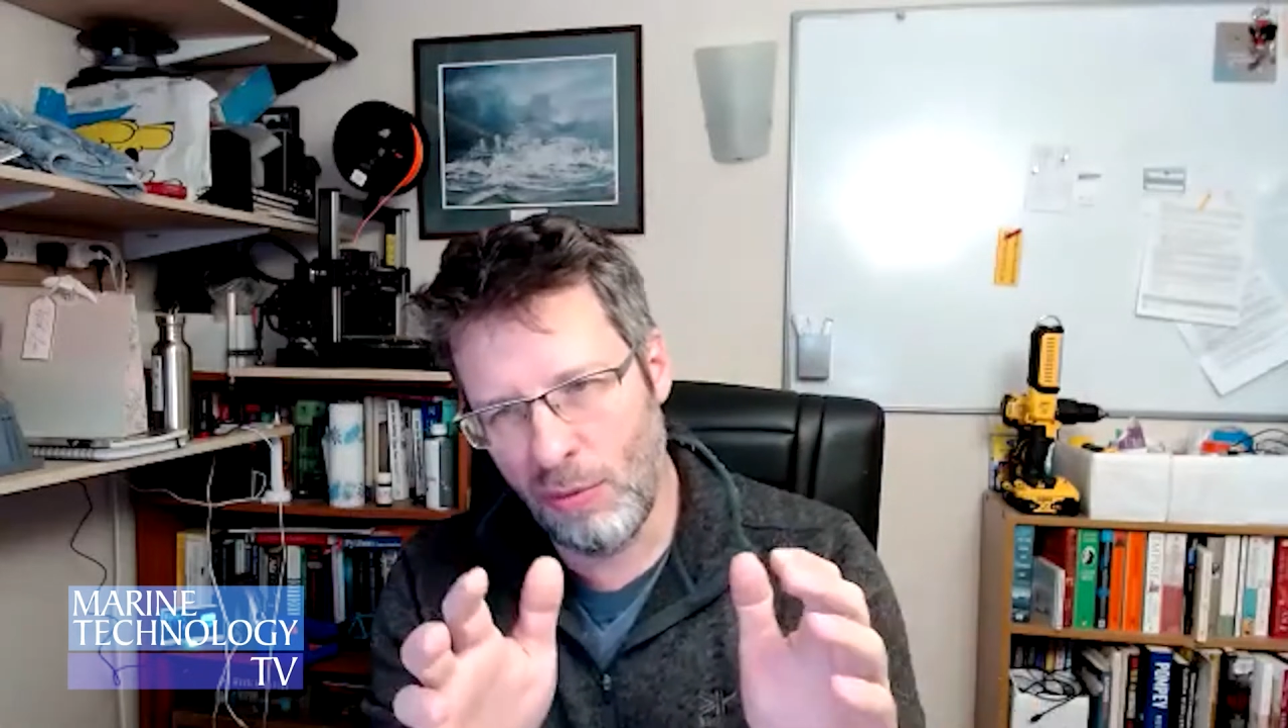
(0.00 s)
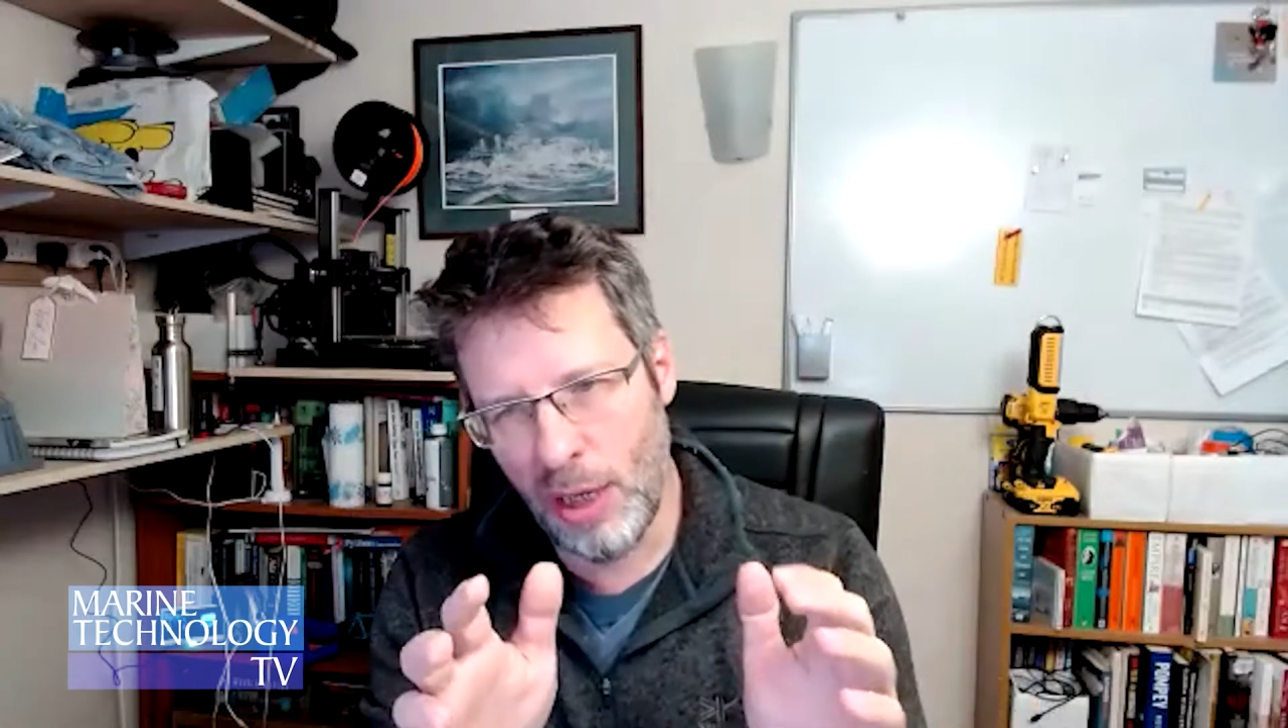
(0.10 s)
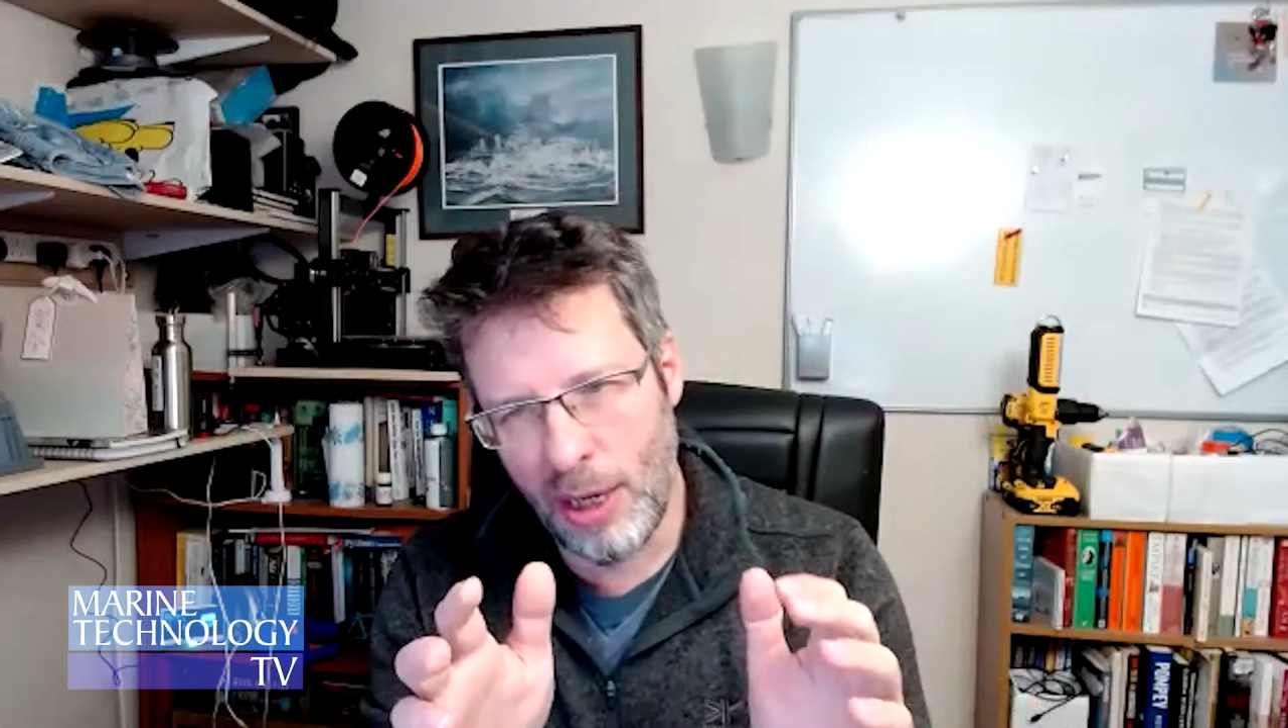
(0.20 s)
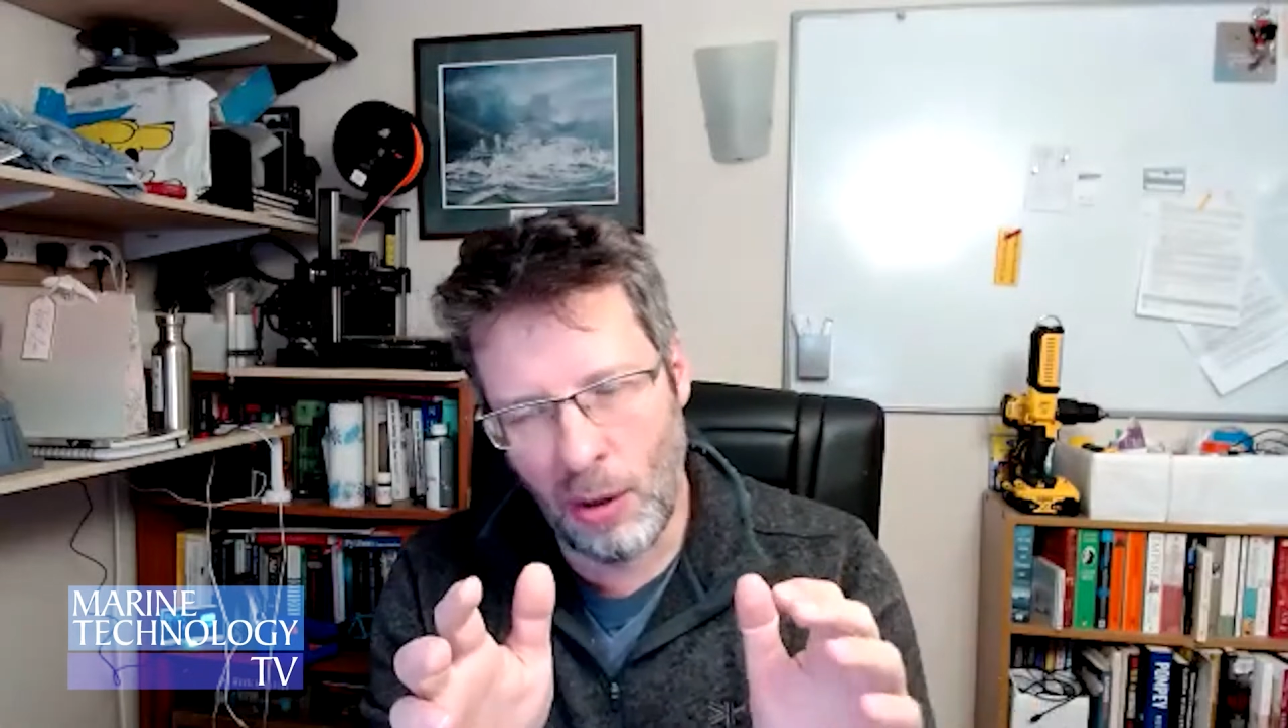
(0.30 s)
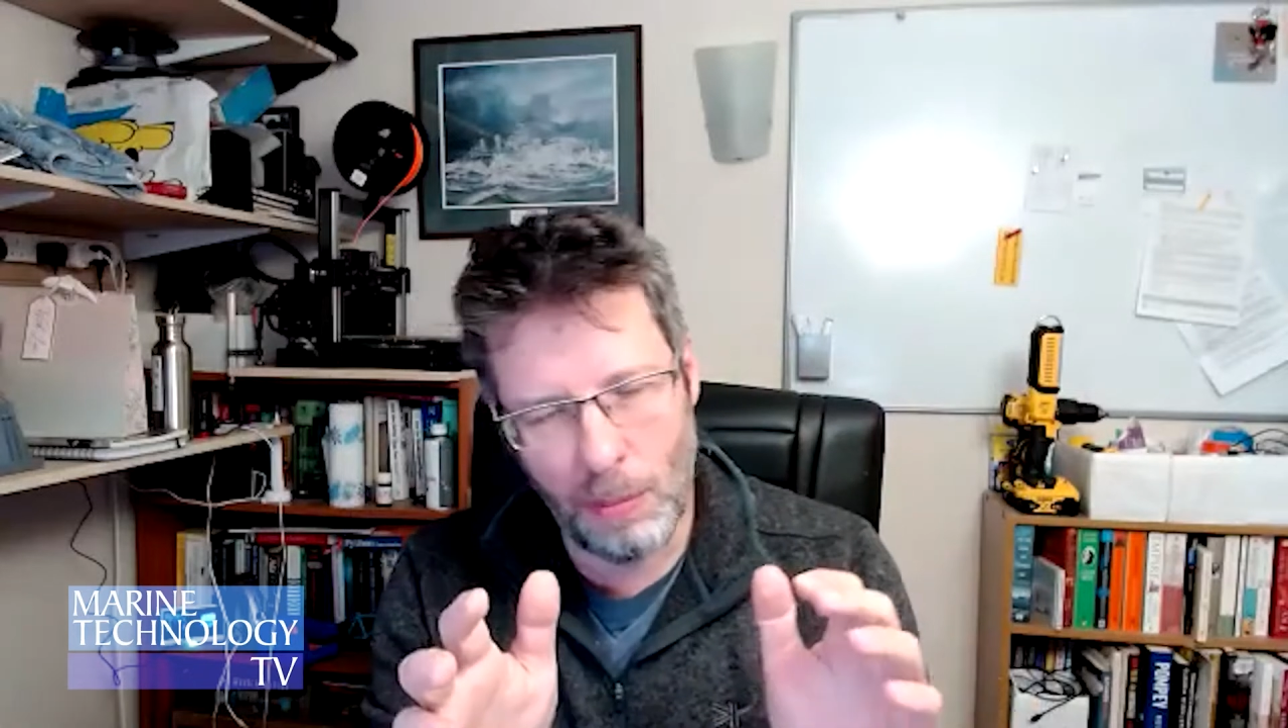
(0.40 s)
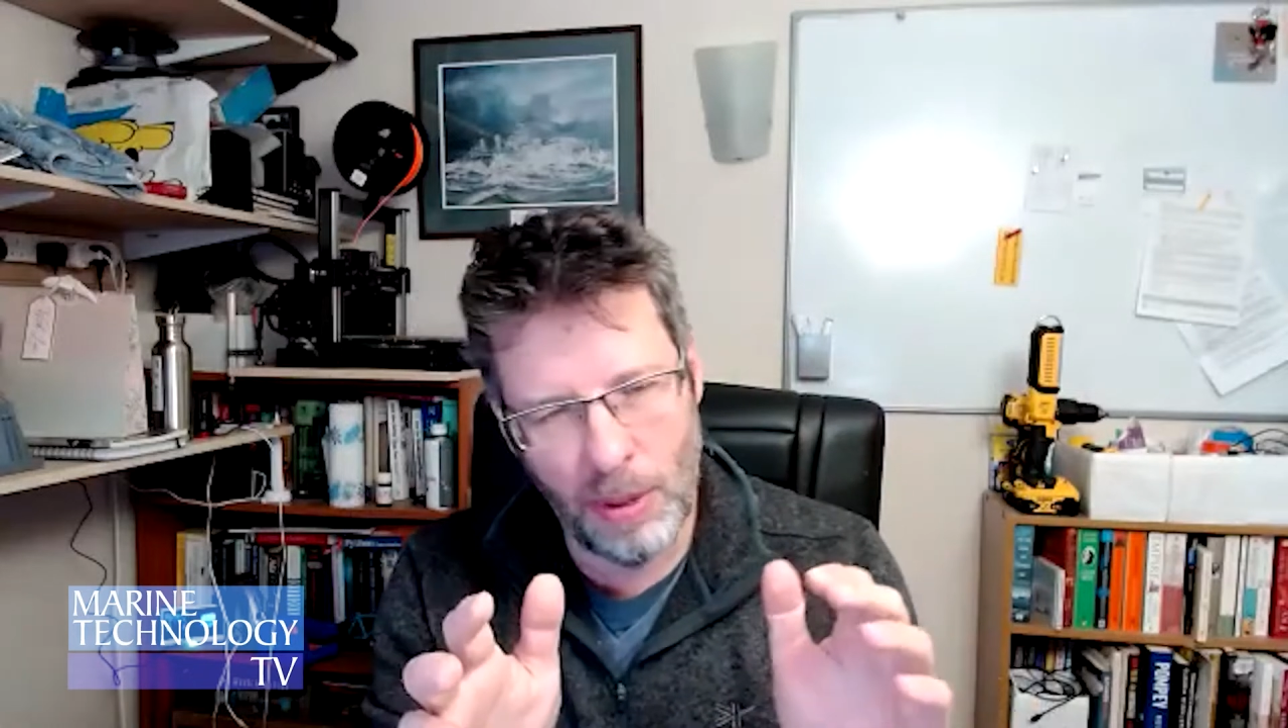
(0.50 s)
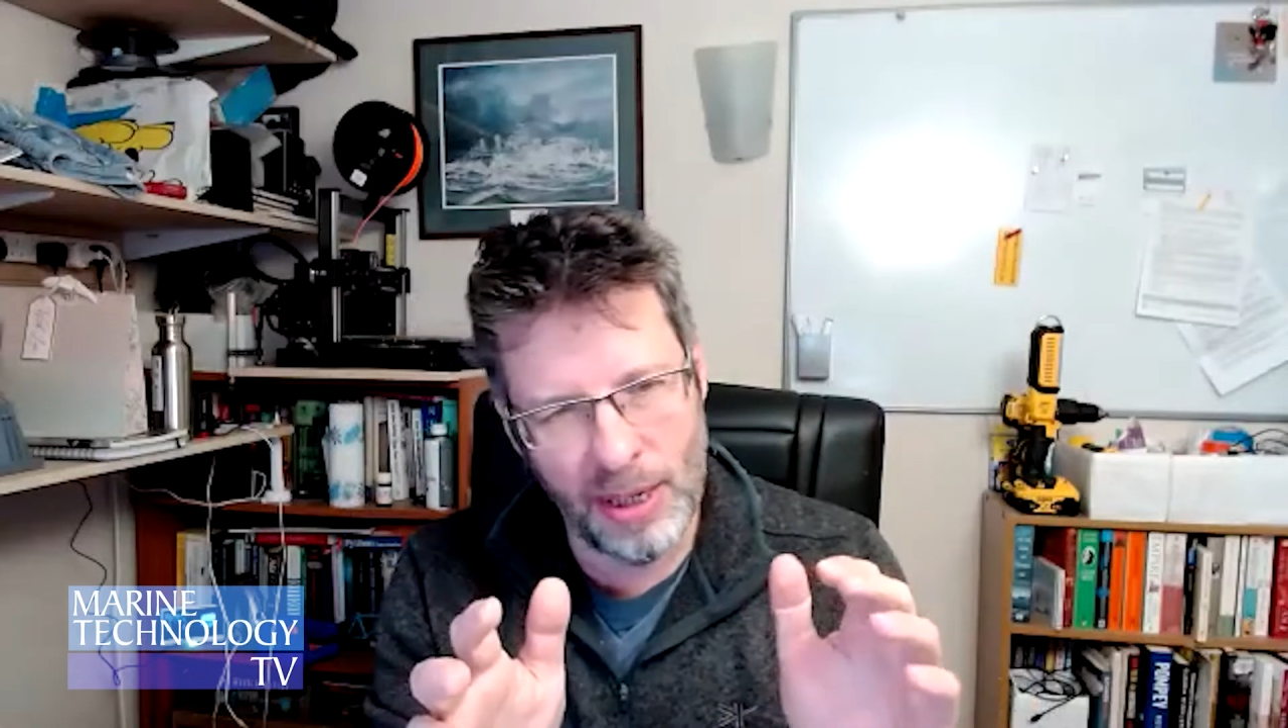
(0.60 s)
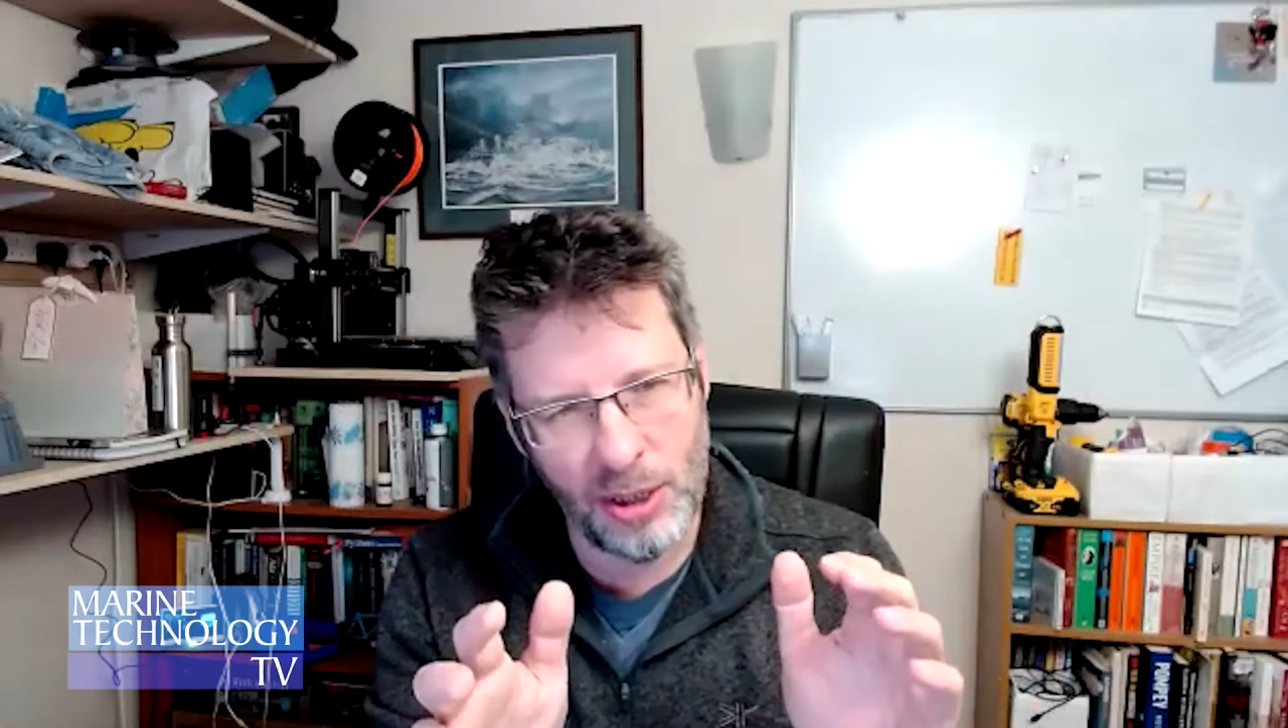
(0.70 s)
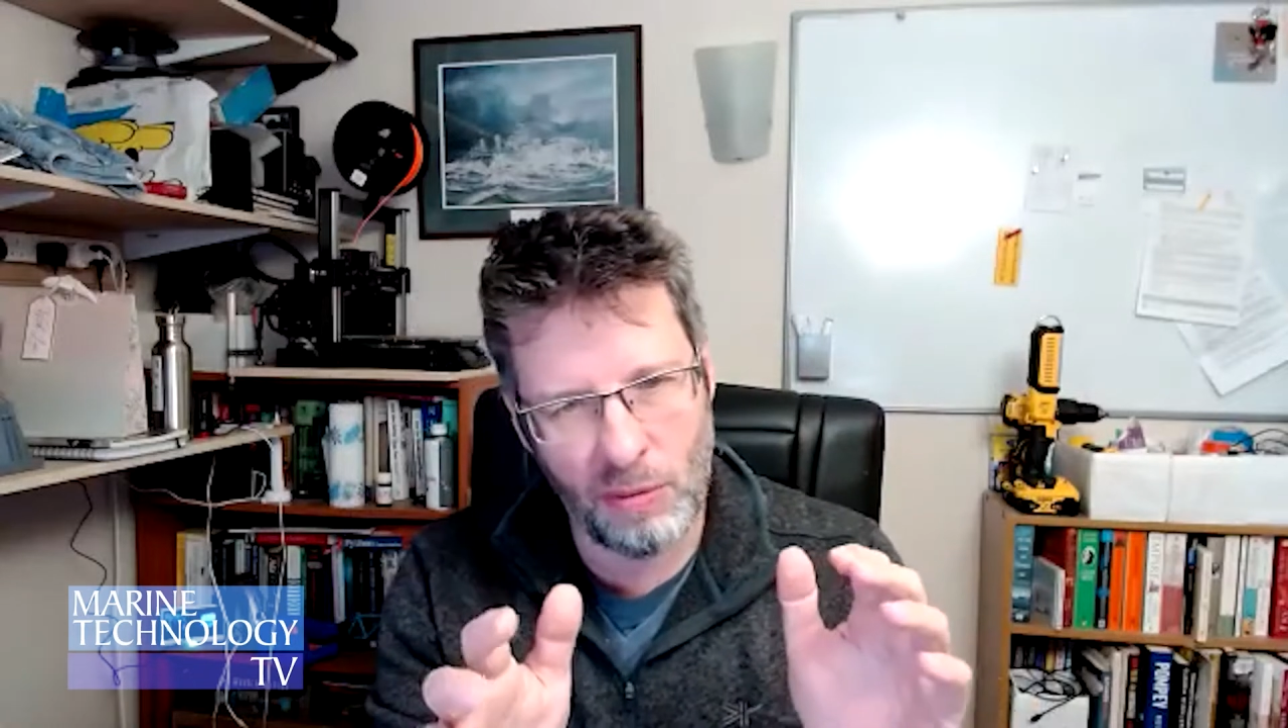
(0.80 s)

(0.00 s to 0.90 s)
really complex